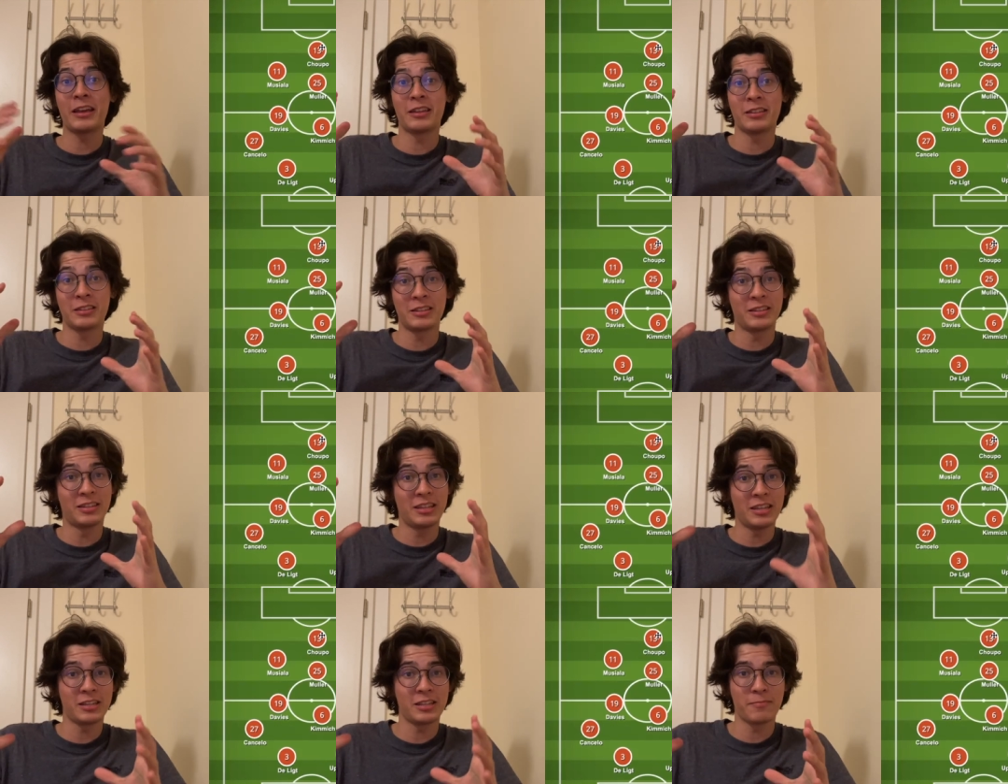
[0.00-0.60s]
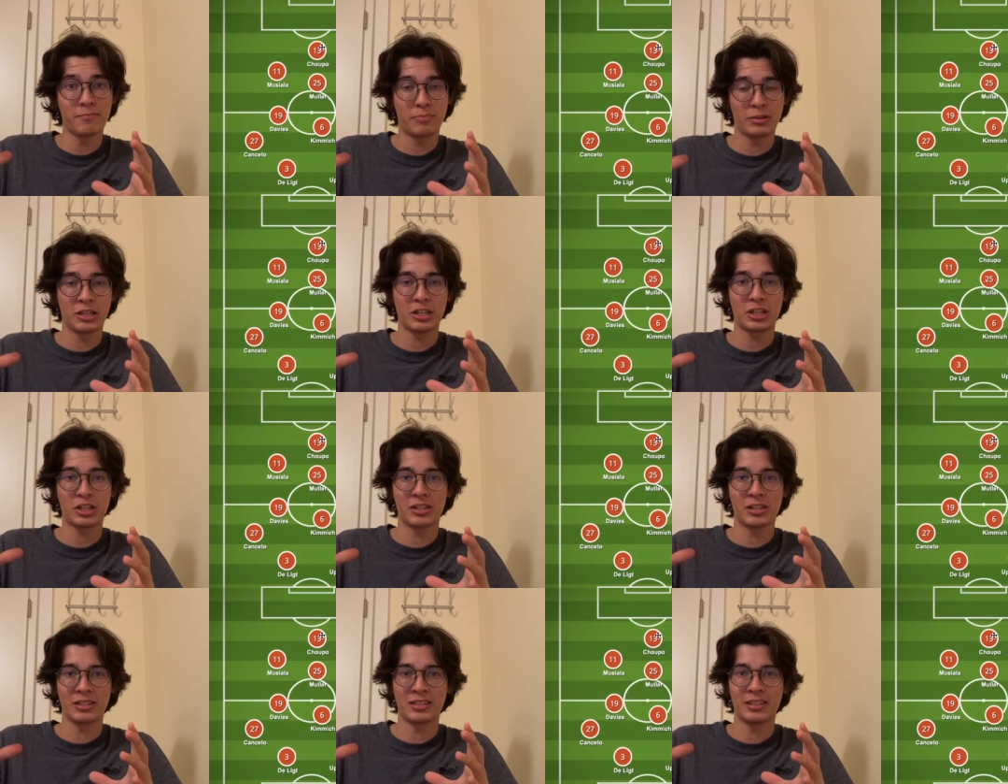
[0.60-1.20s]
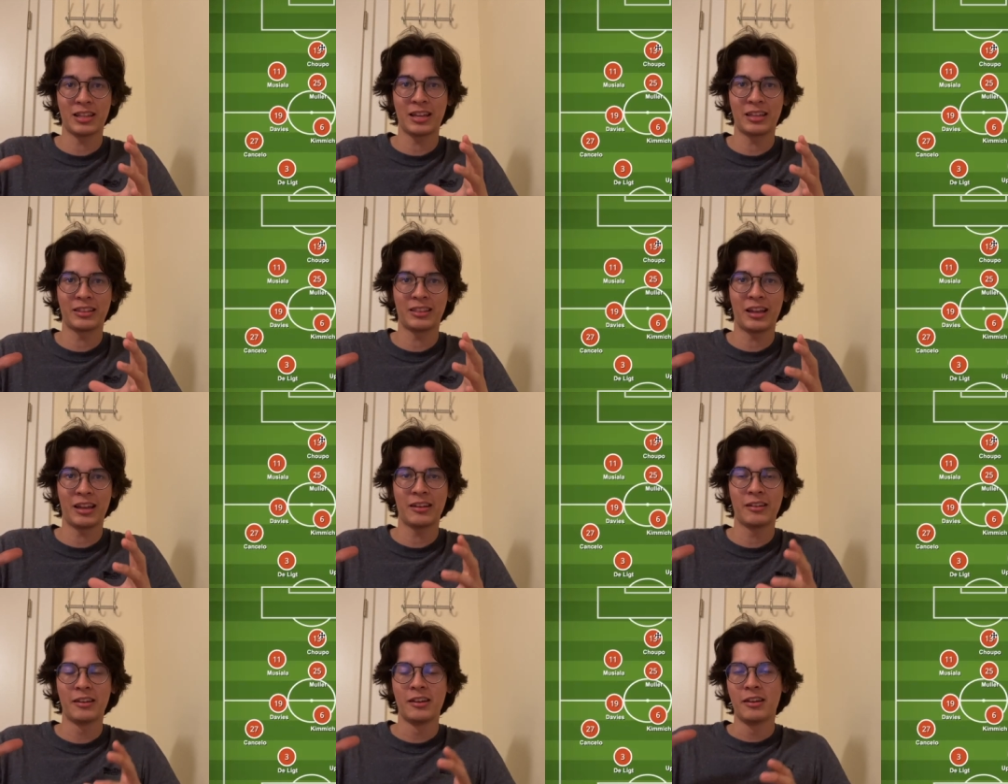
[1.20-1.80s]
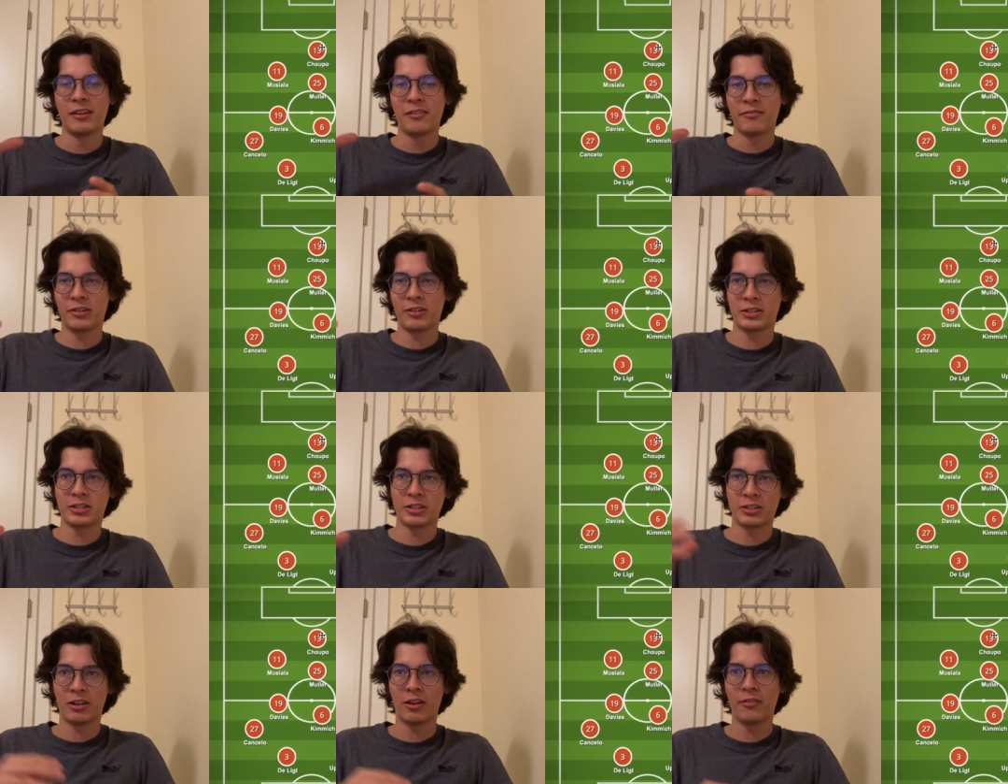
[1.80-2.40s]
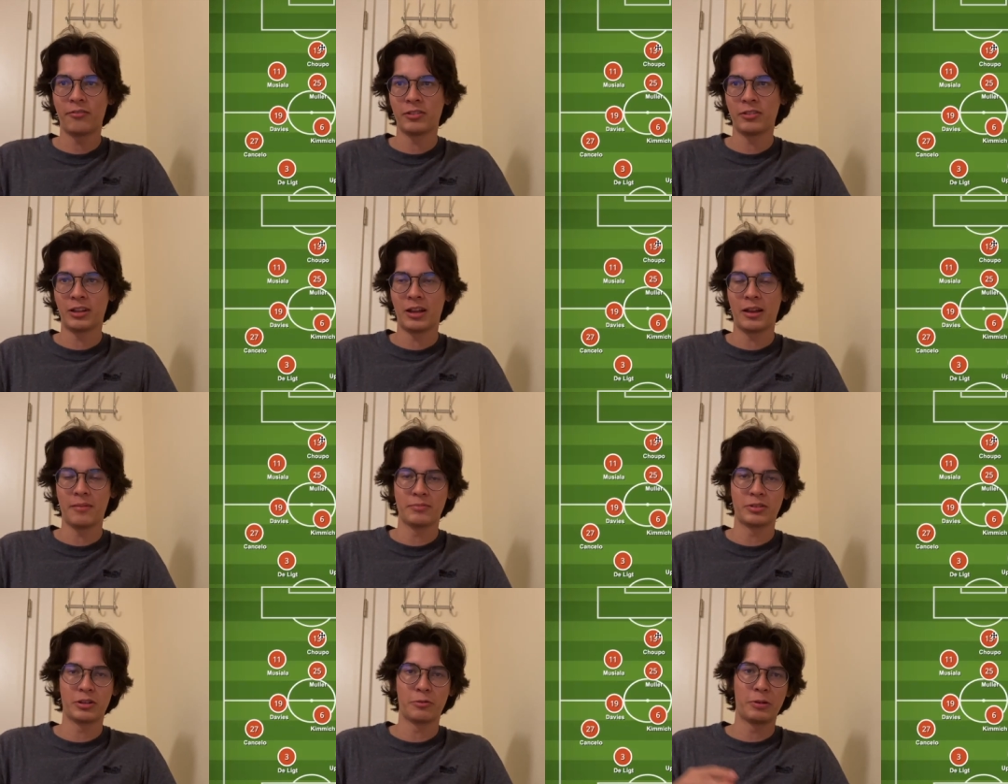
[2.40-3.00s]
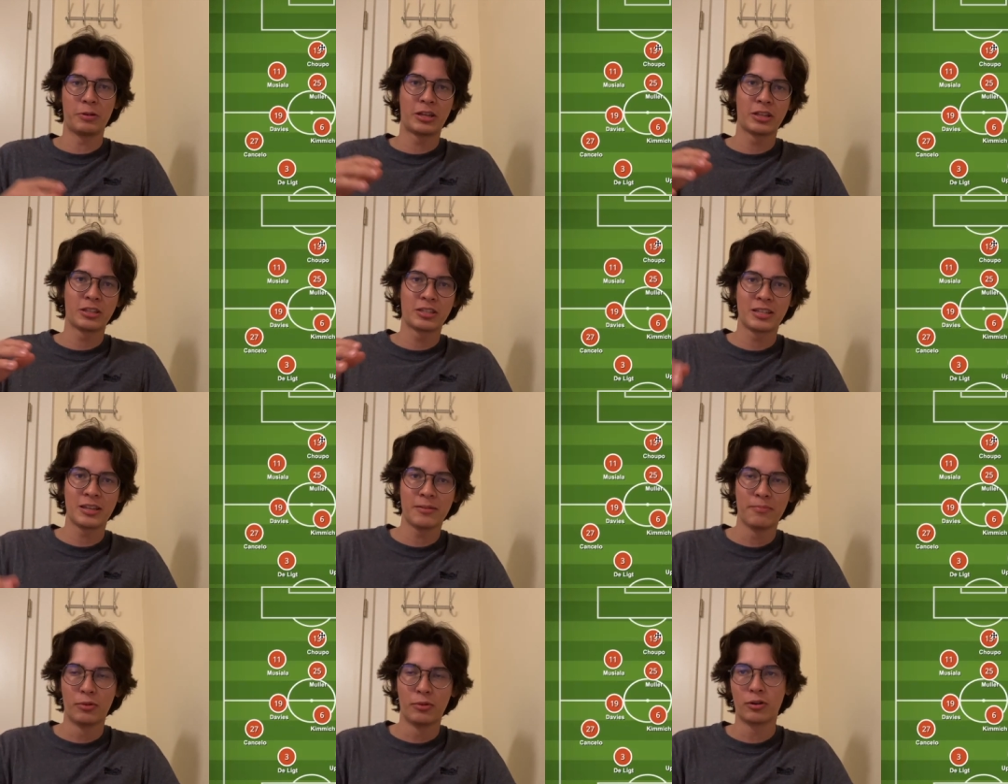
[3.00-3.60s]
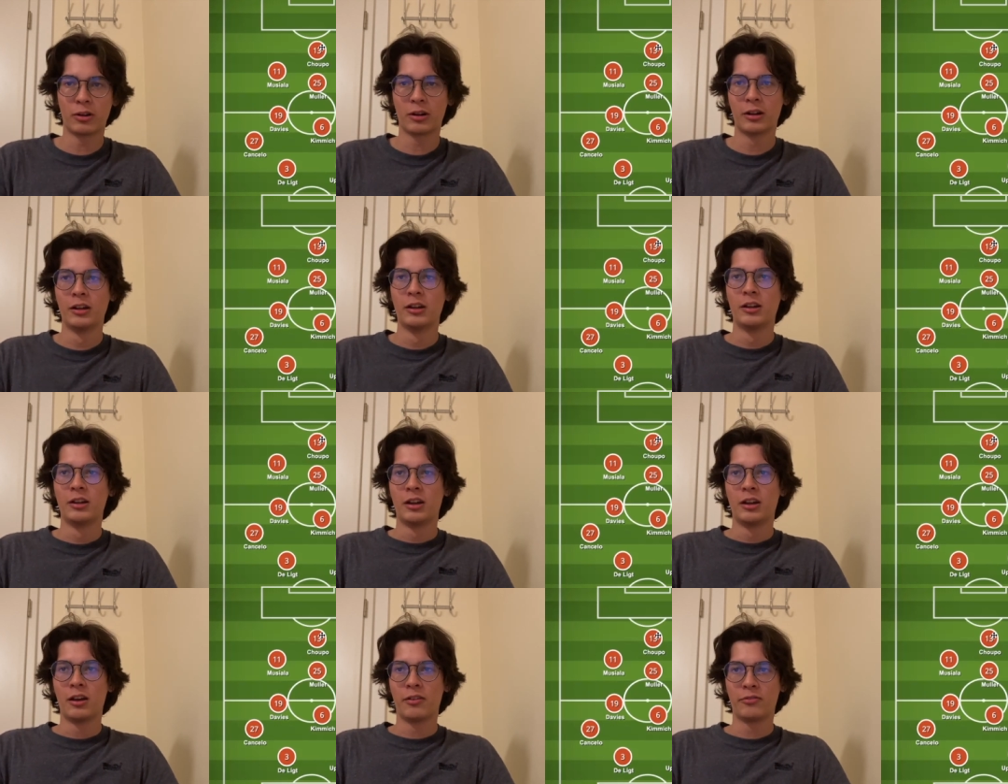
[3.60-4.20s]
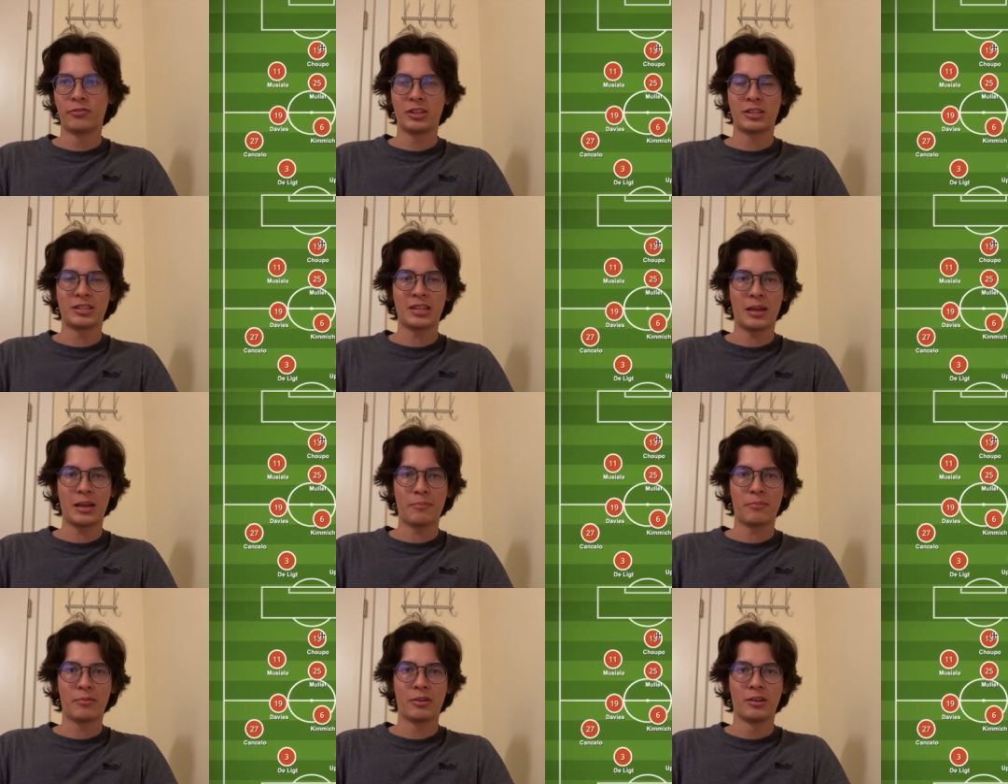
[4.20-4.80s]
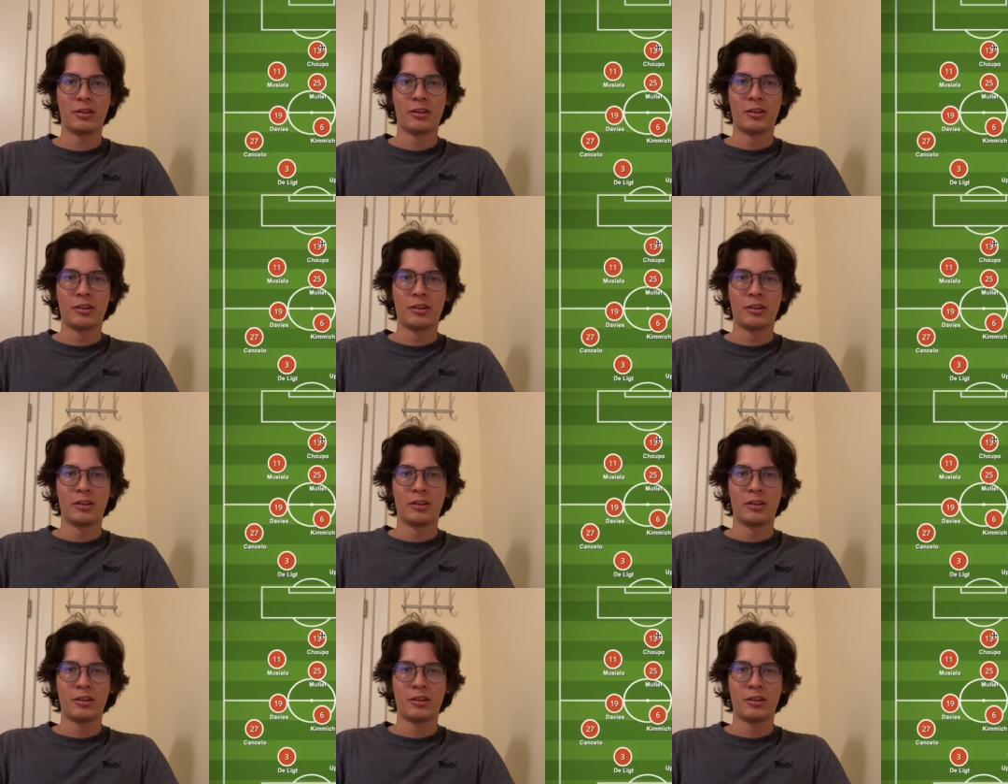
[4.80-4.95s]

into decent positions like that versus Hoffenheim, so we could see more of the same.